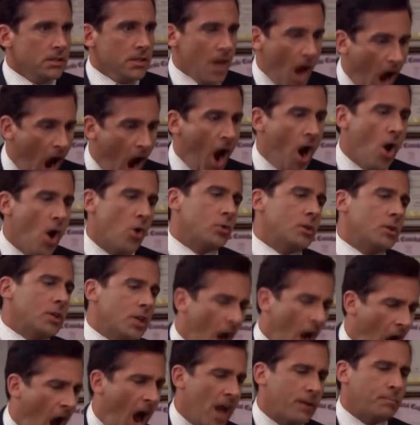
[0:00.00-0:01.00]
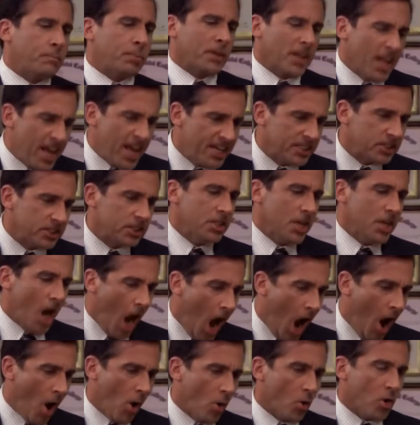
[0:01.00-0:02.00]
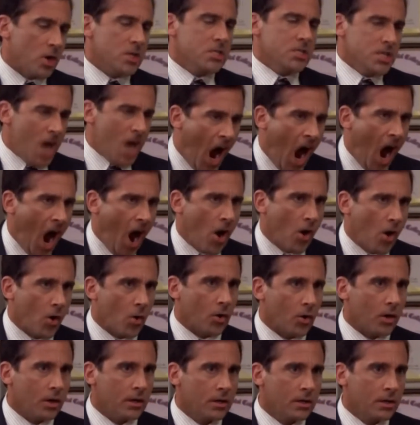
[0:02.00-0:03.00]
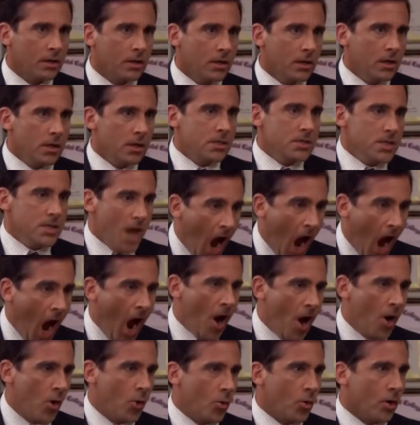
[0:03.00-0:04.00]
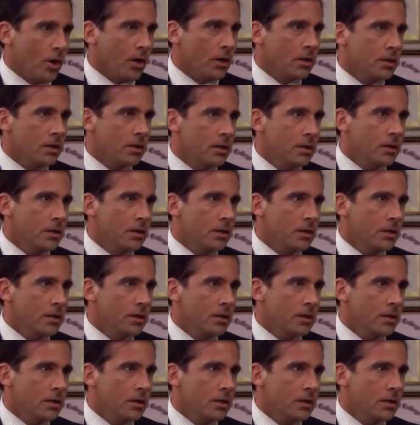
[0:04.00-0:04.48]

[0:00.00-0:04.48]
No, God, please, no! No! No!